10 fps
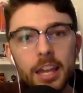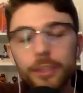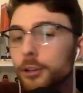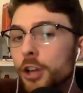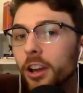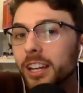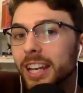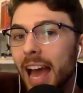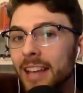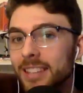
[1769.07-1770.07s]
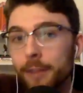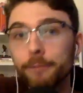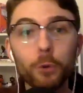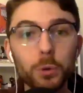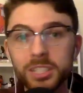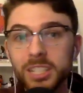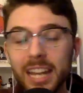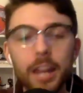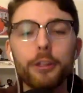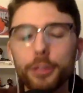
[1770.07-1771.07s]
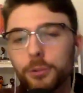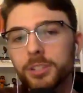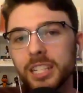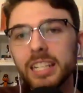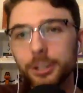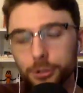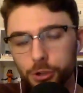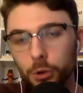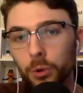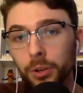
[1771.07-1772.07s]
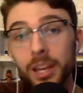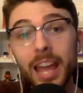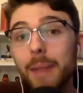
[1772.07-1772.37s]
They're talking to guys at 14 and 13 years old